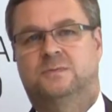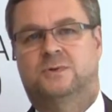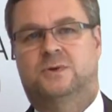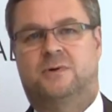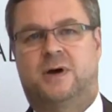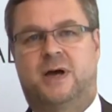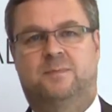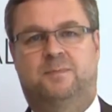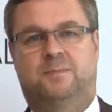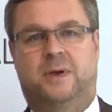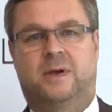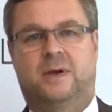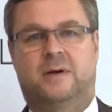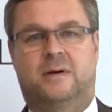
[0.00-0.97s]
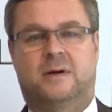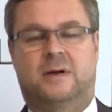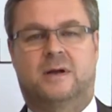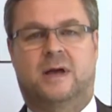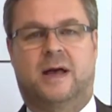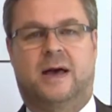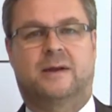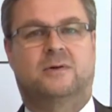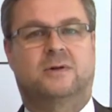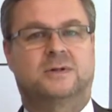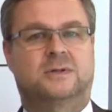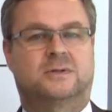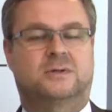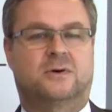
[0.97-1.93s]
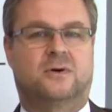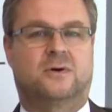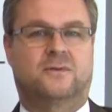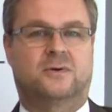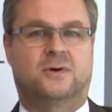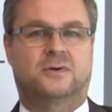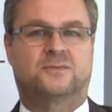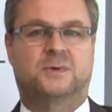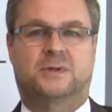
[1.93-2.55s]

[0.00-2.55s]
the right peer, and also, of course,